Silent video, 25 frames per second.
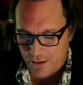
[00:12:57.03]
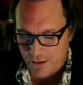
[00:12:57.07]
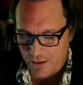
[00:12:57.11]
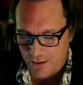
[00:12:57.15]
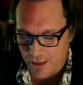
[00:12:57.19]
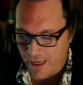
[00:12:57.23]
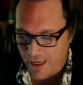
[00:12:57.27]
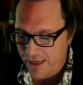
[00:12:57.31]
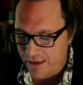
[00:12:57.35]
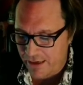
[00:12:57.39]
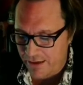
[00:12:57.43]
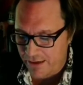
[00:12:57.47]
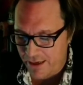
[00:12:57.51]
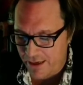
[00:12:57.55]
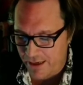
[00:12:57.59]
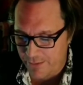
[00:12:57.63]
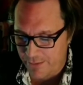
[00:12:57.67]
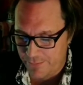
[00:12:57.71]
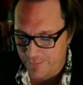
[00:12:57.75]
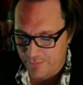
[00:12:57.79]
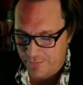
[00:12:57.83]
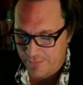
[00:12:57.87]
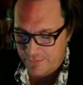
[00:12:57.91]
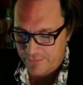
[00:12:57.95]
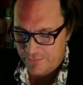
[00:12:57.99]
Ahead of
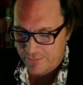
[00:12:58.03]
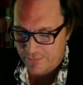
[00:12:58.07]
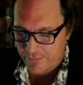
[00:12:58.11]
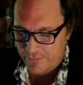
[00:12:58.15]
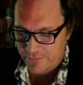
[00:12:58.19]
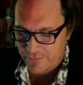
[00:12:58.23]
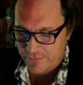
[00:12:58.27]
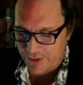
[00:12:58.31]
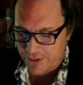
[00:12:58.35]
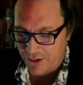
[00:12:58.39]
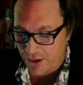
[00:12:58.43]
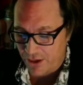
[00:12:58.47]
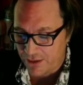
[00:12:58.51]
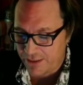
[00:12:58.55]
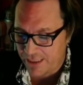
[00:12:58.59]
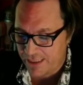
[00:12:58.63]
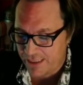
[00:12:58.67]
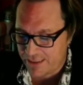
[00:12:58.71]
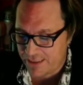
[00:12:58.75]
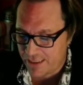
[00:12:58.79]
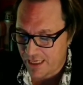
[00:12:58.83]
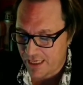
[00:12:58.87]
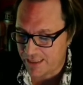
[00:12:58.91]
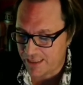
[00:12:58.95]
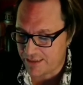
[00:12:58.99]
them, Dante
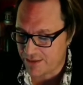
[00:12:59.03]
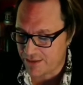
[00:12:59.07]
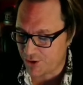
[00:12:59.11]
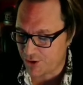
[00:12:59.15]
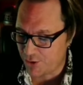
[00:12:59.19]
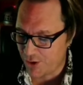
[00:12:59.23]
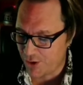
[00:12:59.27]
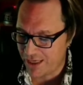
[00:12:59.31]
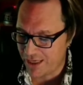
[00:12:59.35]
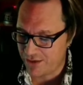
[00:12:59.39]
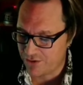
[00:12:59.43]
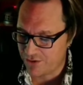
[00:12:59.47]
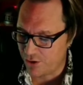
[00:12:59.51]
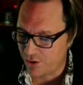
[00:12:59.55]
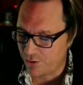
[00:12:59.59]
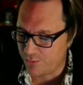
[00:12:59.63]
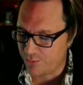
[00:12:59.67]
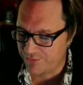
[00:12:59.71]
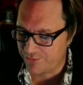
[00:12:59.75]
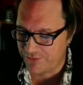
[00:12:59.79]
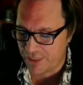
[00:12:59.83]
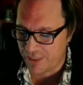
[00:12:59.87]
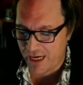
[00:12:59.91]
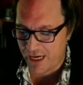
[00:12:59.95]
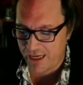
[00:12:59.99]
sights a great dome
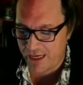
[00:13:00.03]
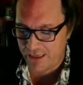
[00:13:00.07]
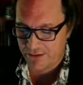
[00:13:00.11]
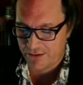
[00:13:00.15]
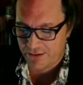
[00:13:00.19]
of light,